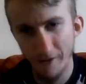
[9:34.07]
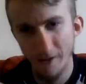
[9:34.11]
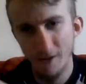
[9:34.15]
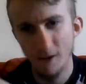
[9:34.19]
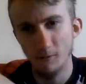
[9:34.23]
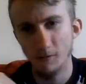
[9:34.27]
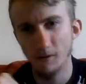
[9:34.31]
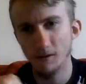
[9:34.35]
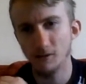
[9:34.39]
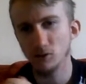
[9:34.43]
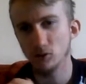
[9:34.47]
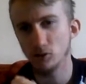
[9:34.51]

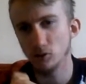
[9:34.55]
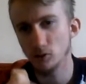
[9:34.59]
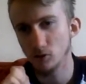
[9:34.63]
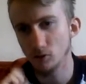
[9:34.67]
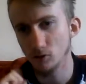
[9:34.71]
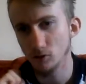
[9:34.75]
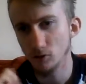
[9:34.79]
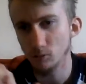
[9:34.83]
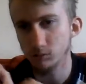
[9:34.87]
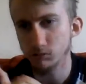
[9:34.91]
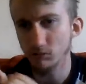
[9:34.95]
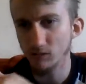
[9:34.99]
when
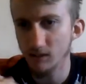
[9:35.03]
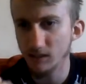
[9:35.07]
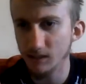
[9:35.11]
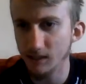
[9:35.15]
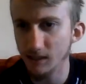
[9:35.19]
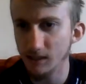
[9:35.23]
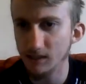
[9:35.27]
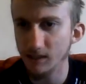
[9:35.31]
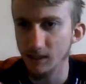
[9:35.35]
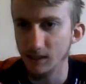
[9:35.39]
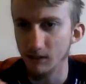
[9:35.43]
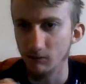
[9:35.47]
Salisbury
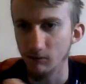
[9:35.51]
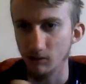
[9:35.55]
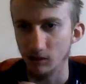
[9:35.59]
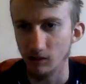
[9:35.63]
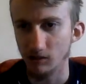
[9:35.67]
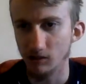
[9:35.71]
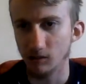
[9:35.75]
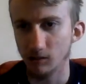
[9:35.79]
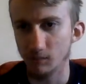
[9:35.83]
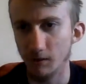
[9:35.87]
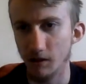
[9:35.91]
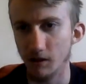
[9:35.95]
City were
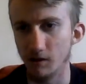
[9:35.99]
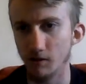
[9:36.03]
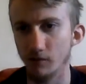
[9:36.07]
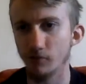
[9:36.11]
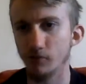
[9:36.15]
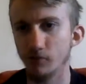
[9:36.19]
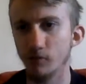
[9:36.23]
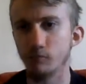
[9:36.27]
expelled for